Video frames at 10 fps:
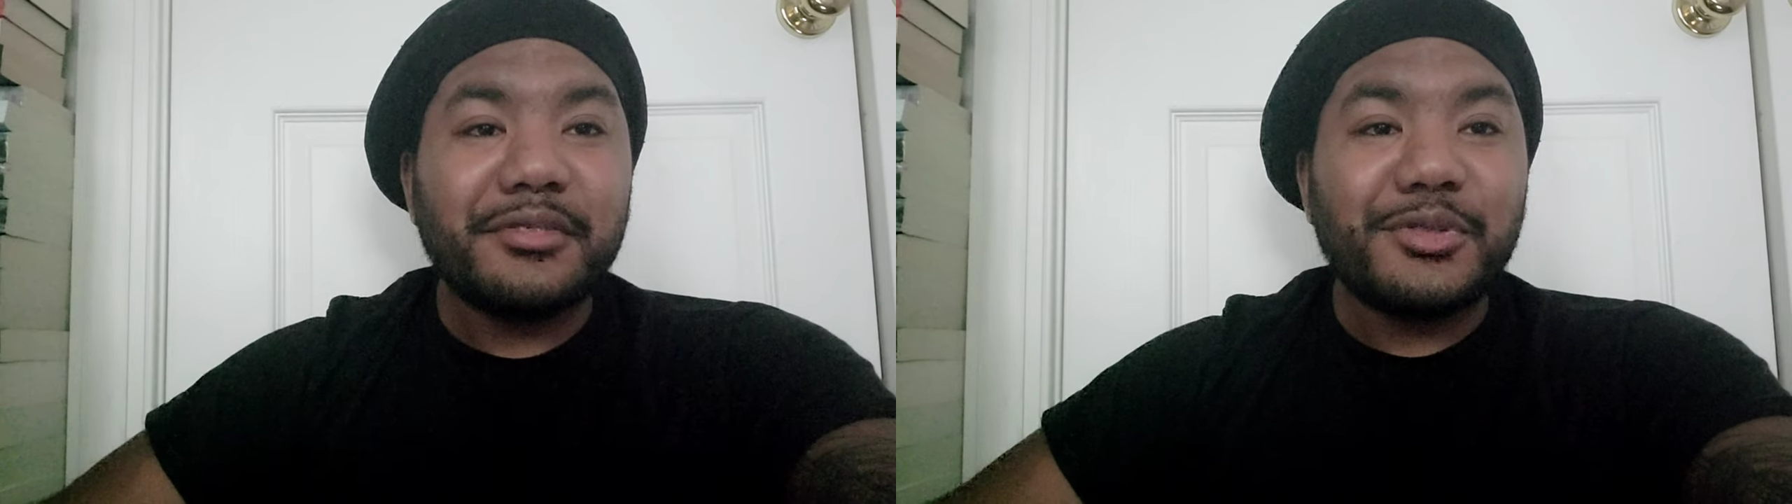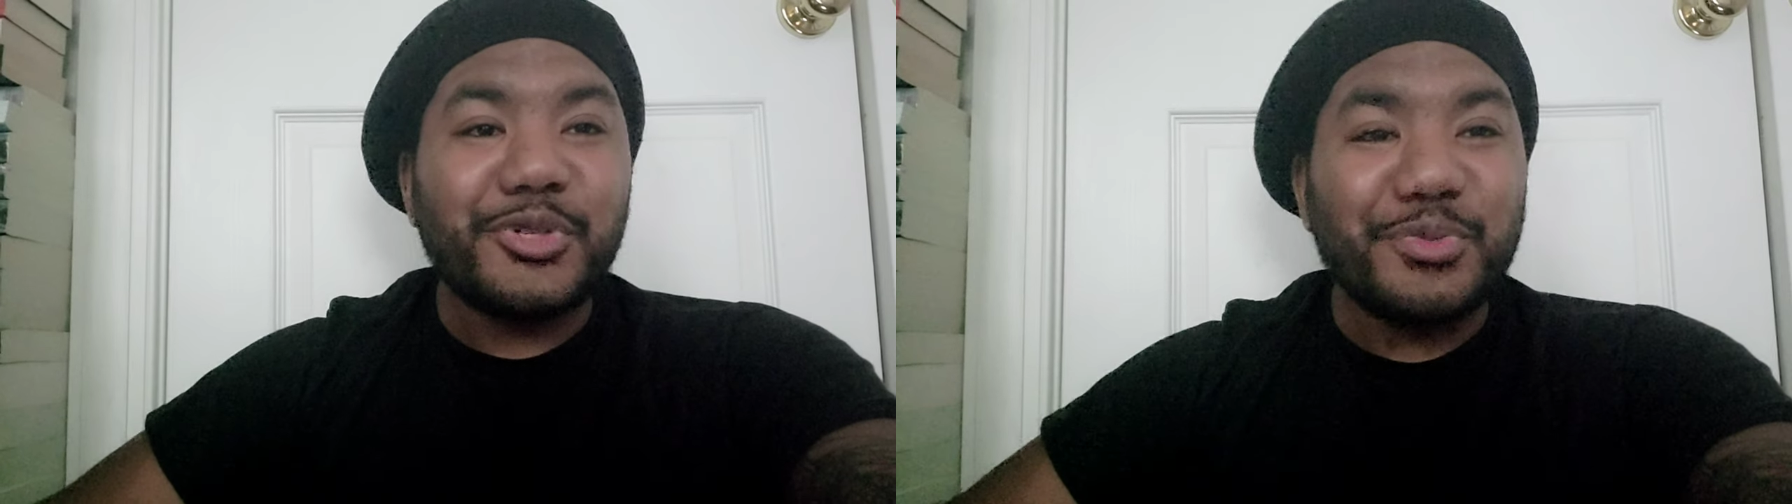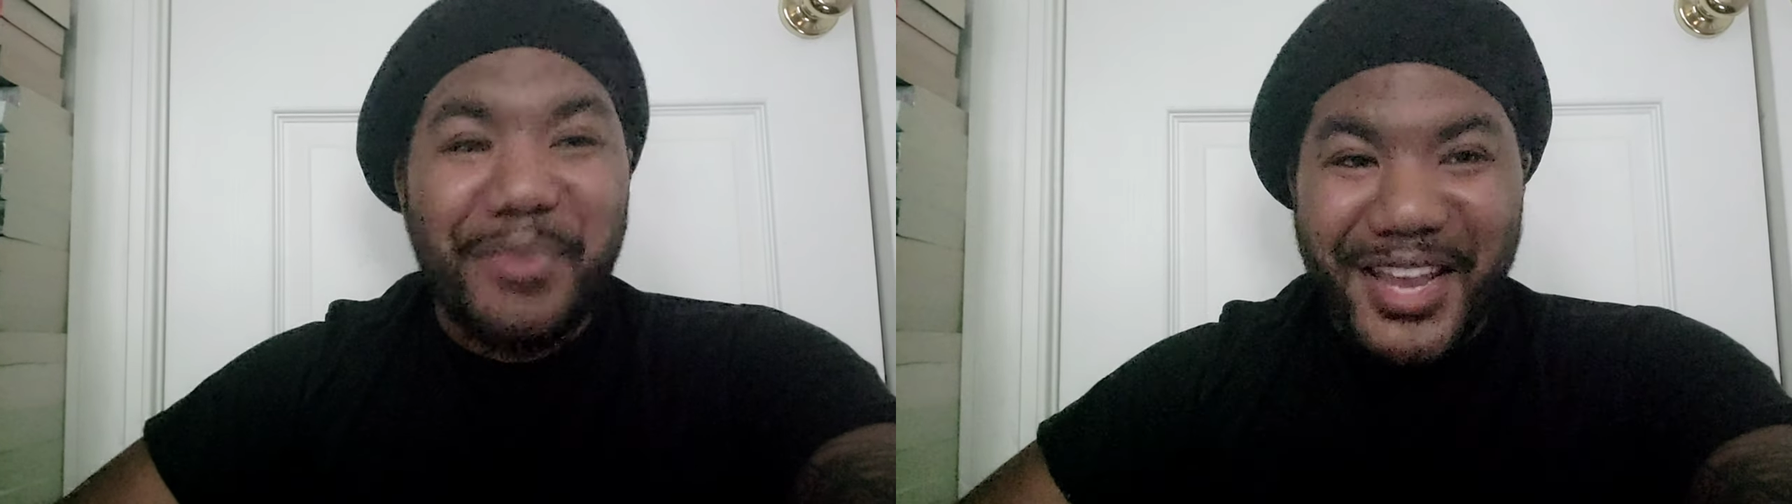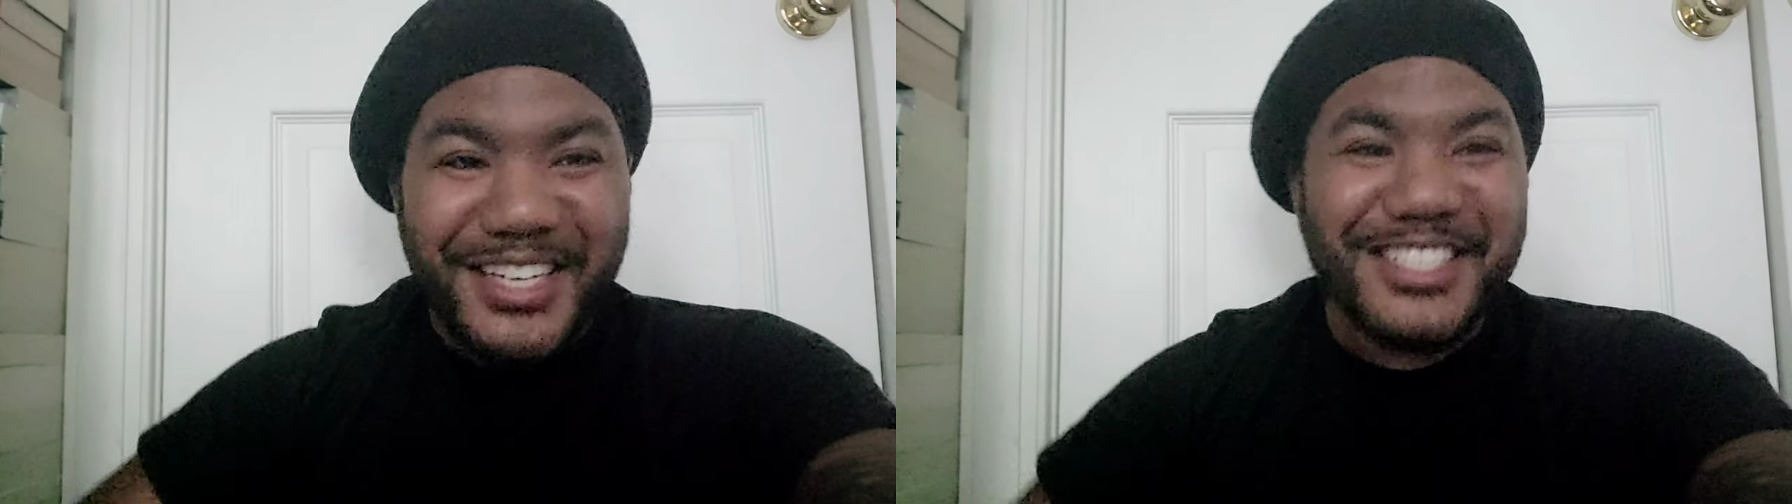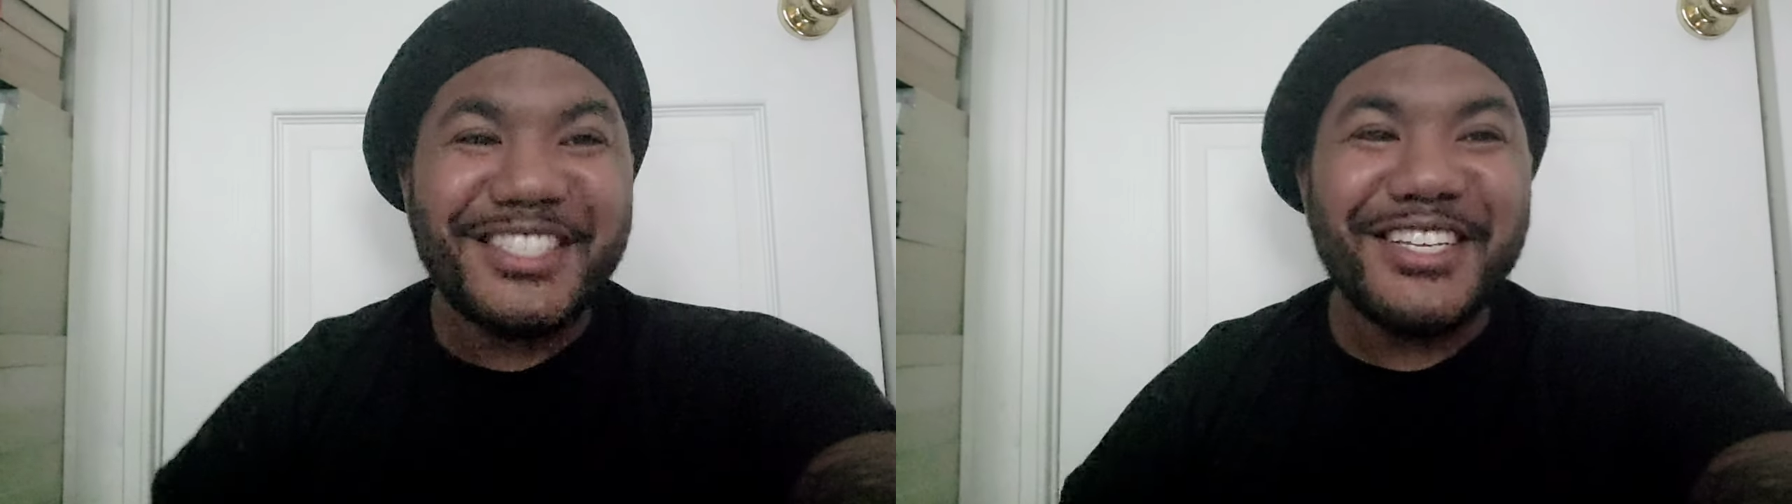tremendous